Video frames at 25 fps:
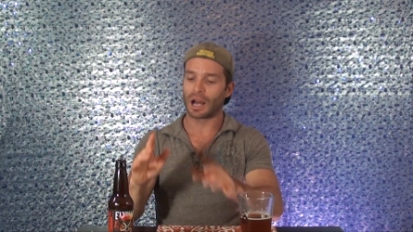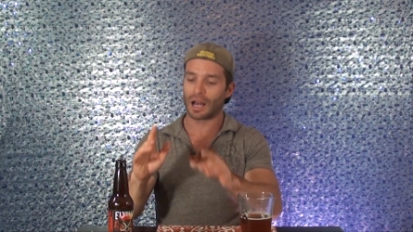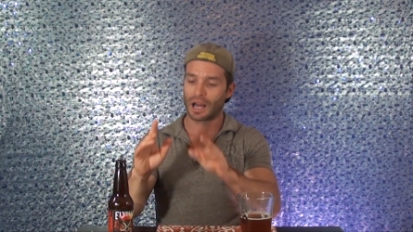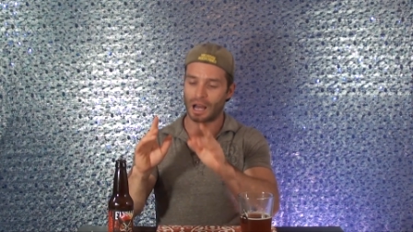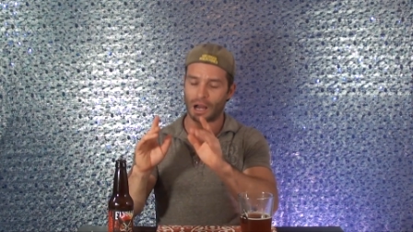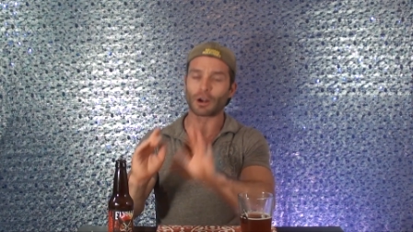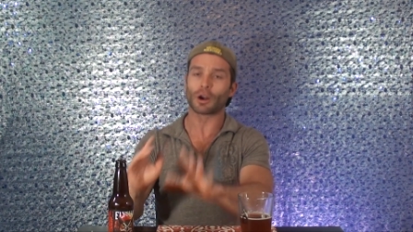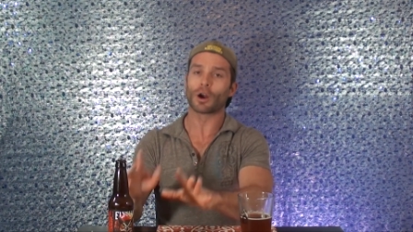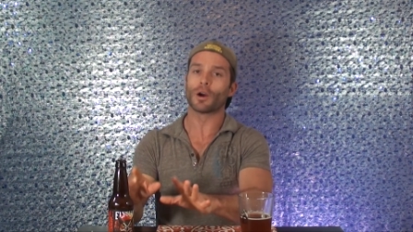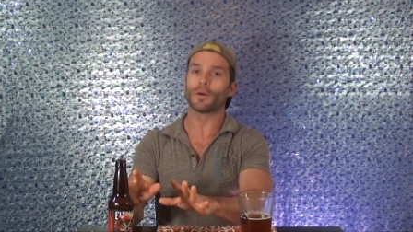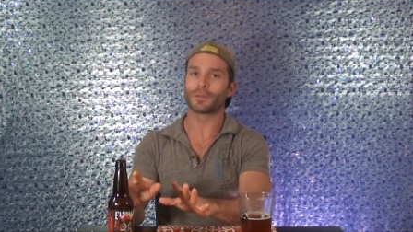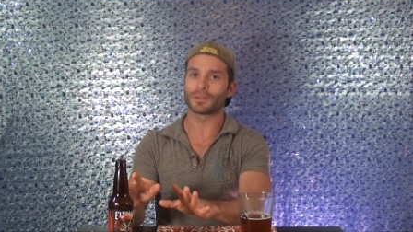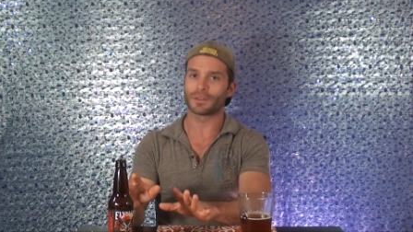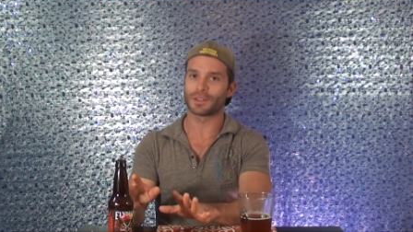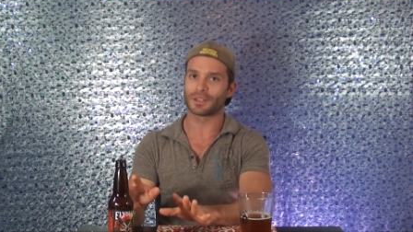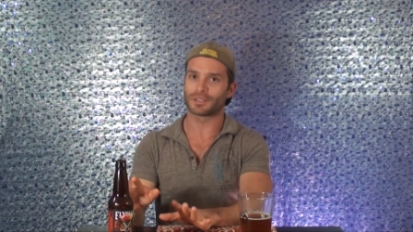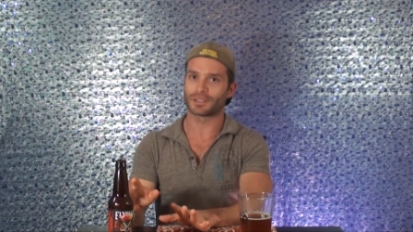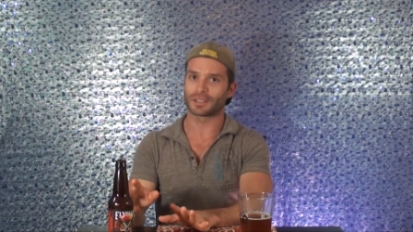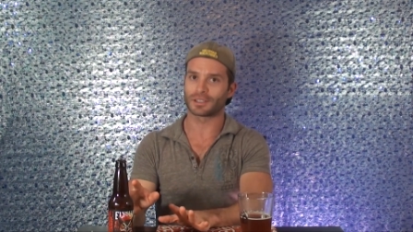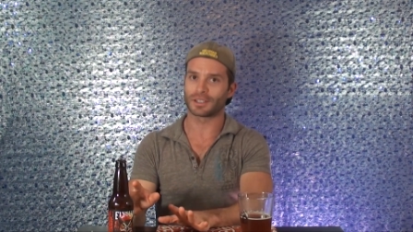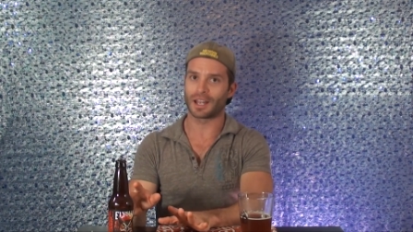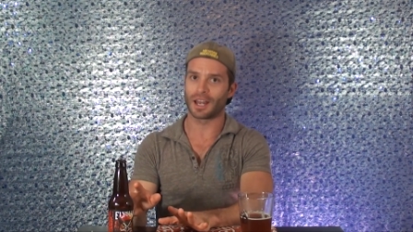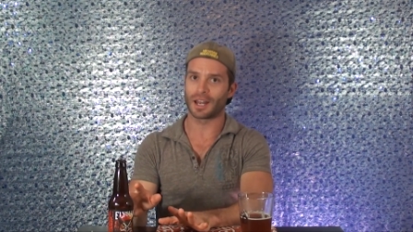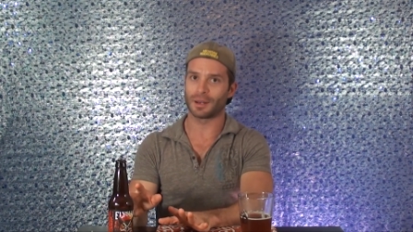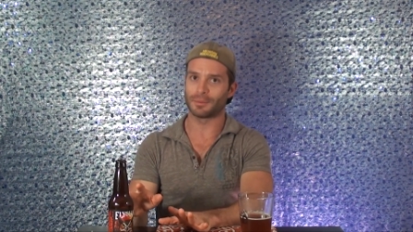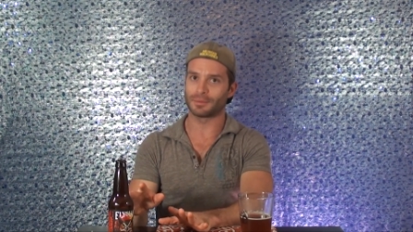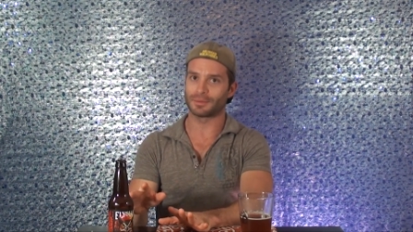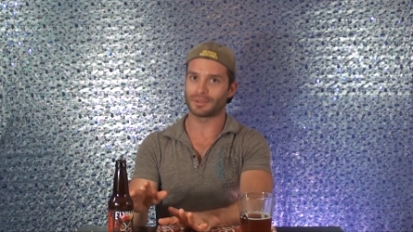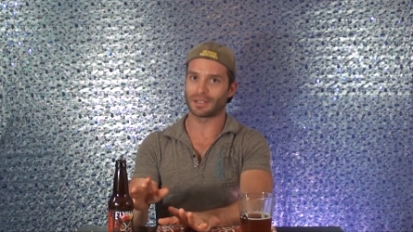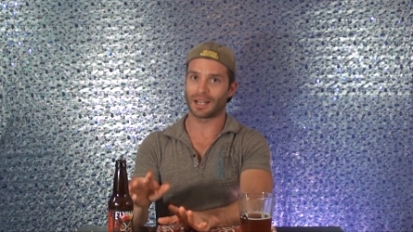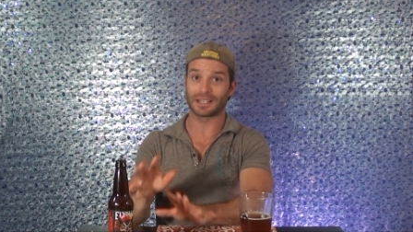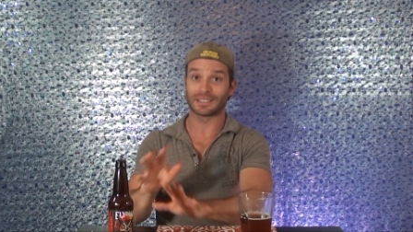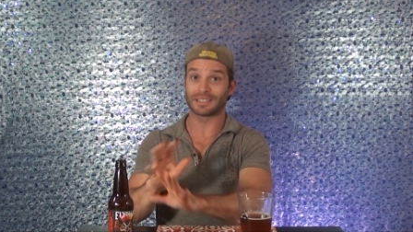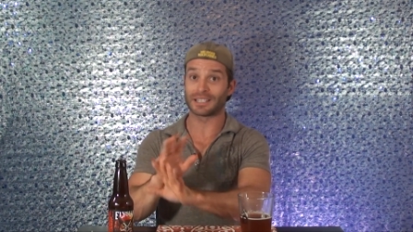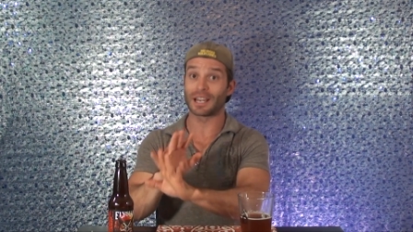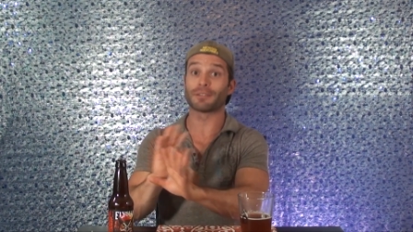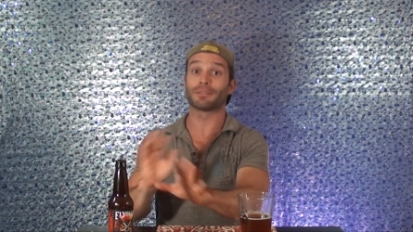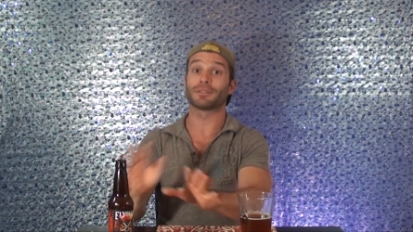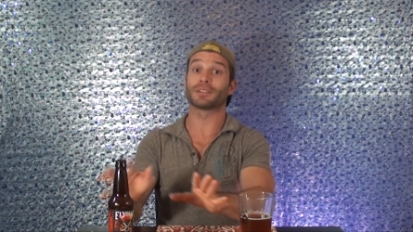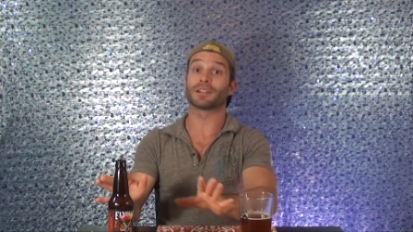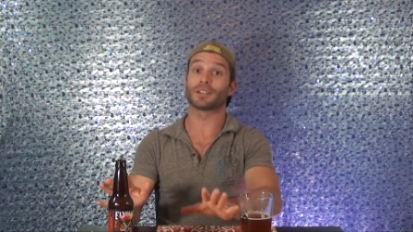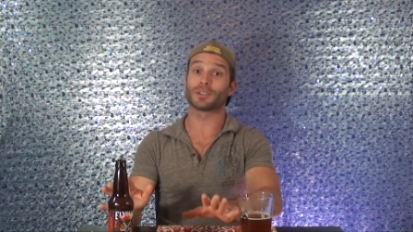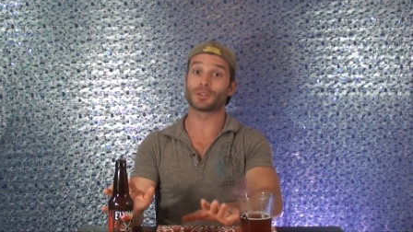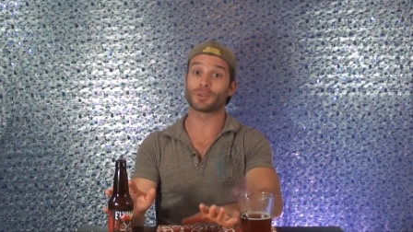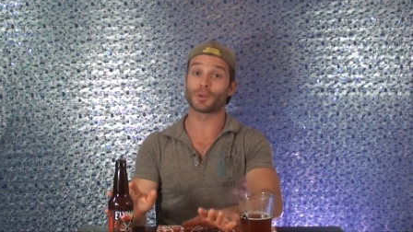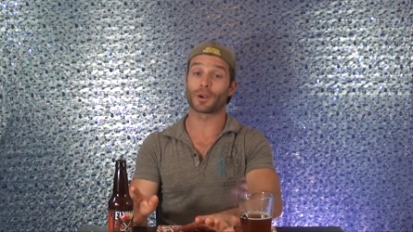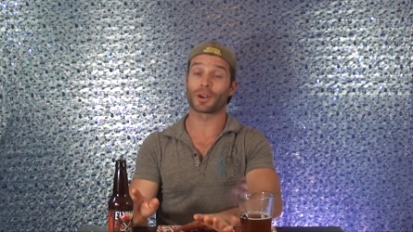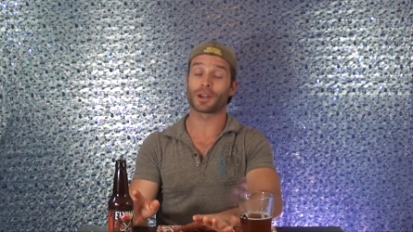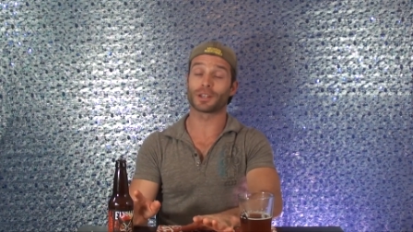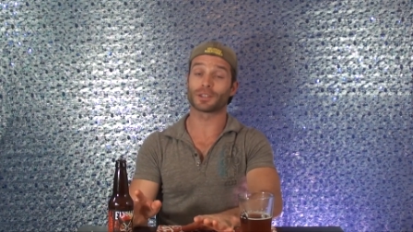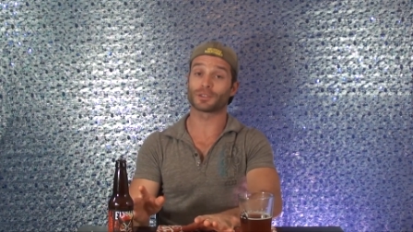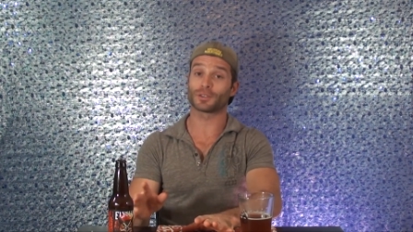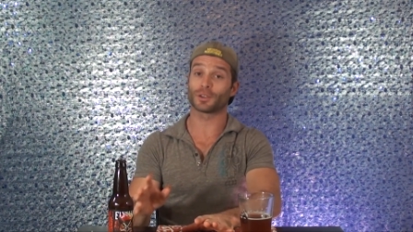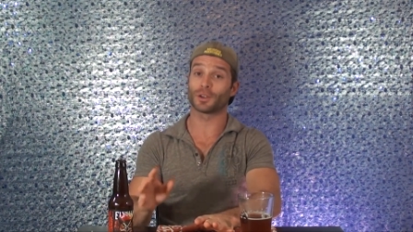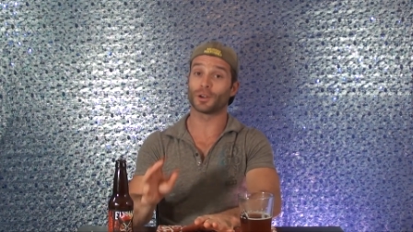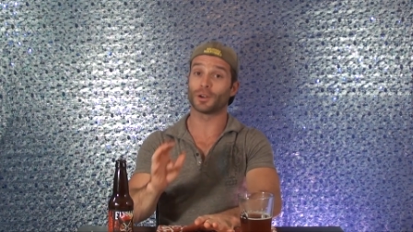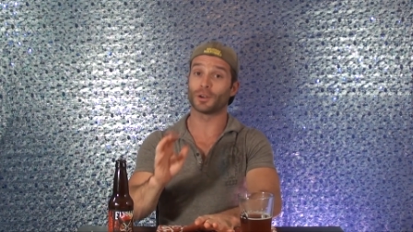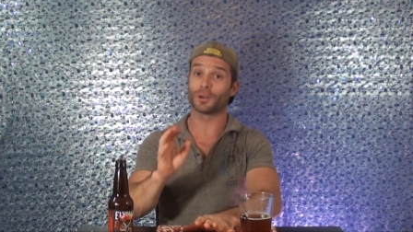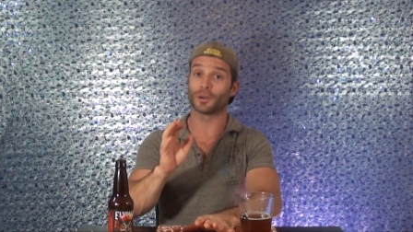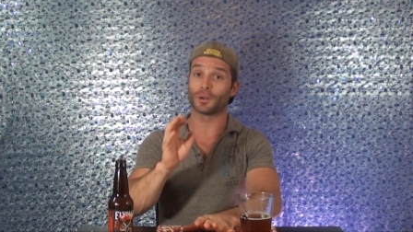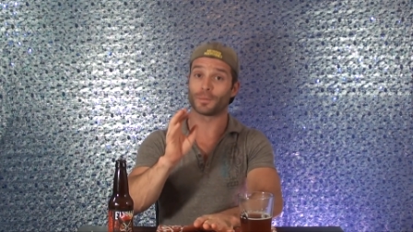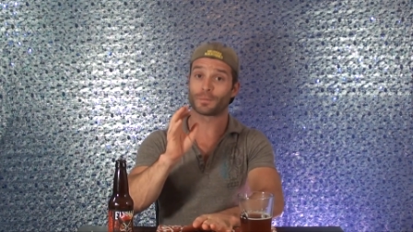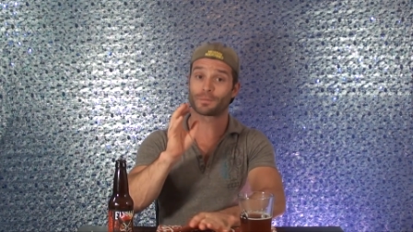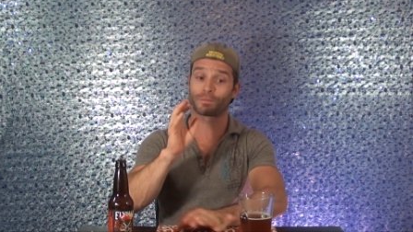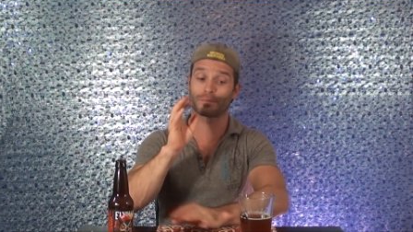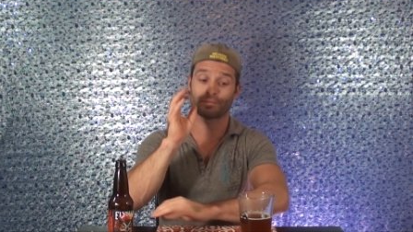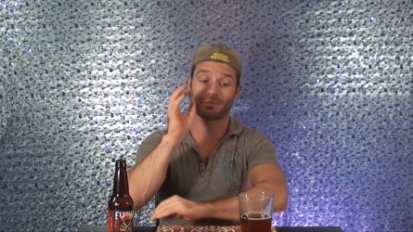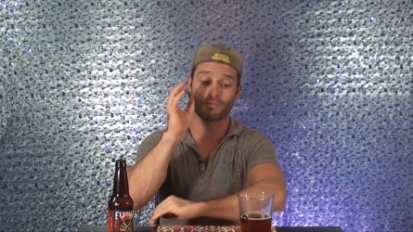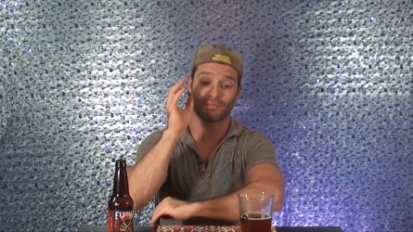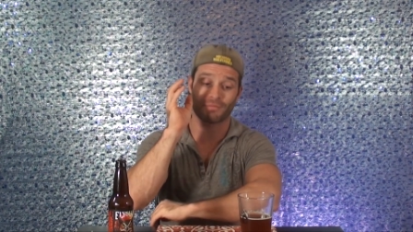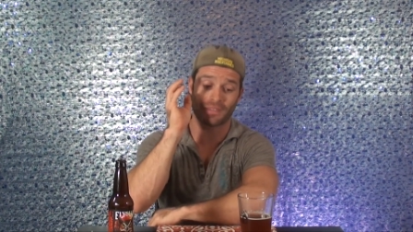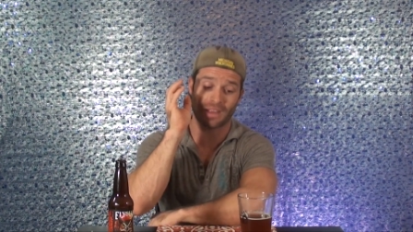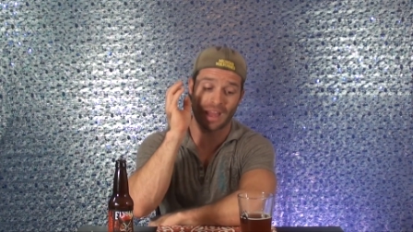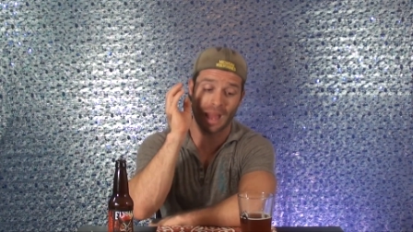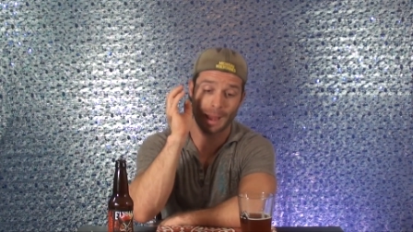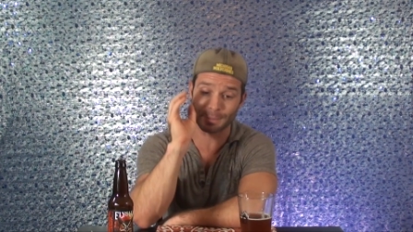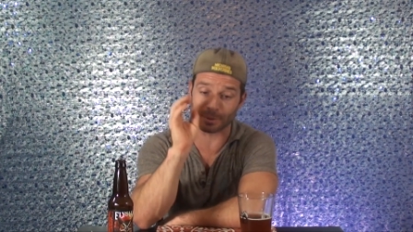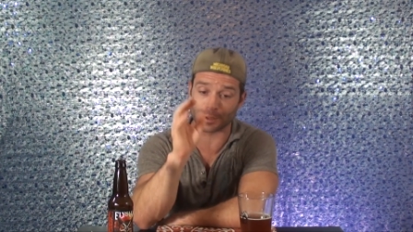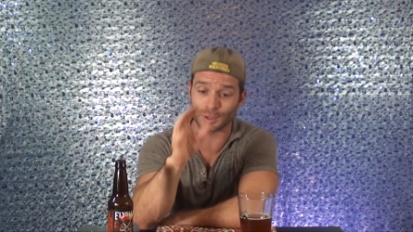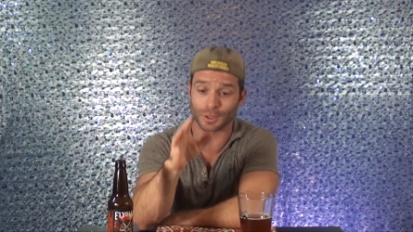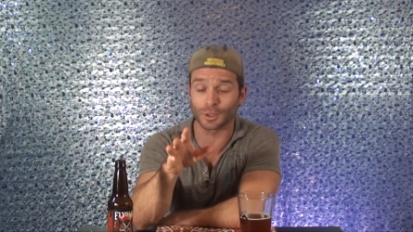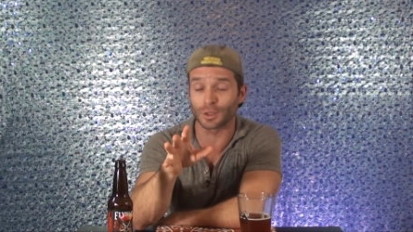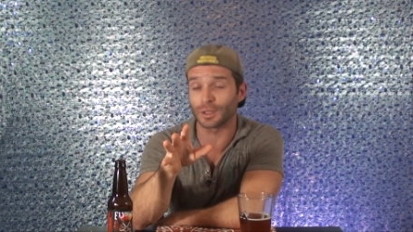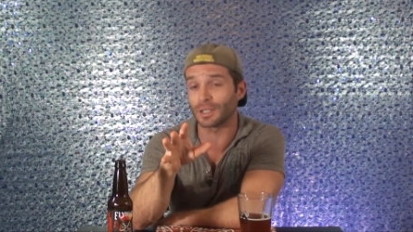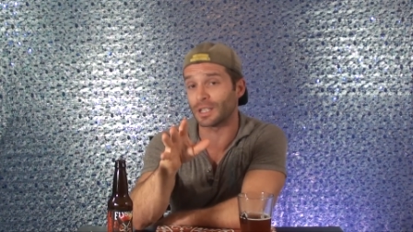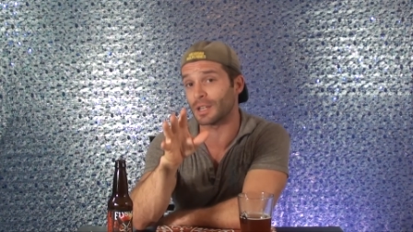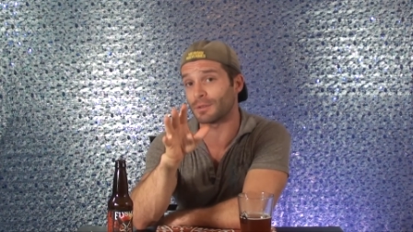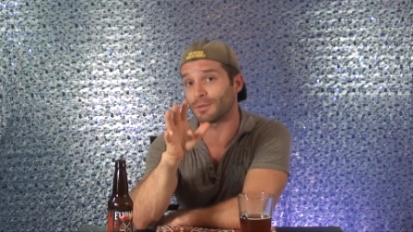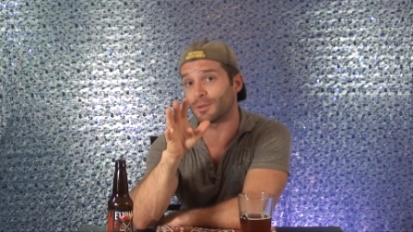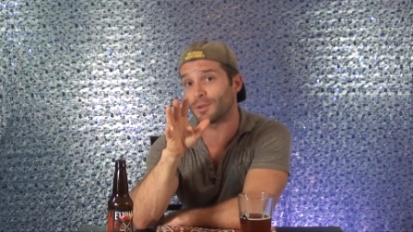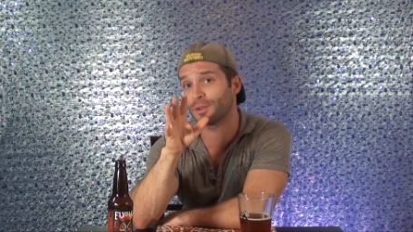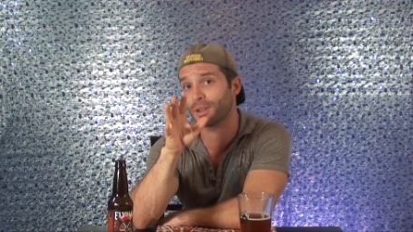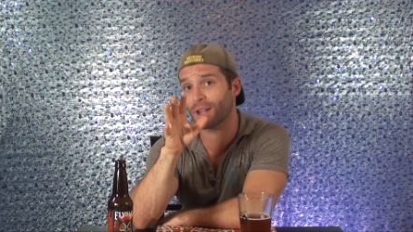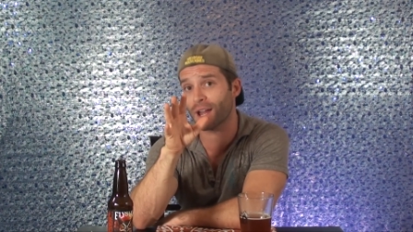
I'll go for this again. I definitely enjoy it. So absolutely, if you